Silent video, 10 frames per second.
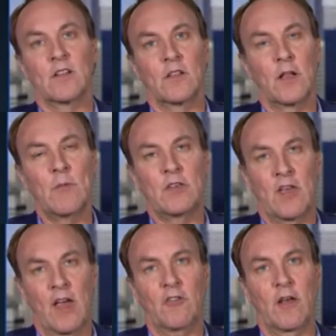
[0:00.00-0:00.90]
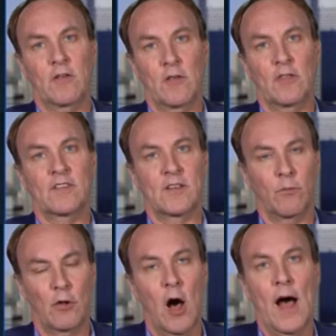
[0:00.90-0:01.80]
a limitation to the
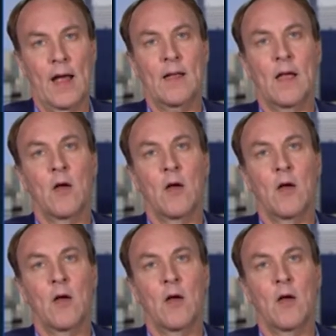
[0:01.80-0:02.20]
supply,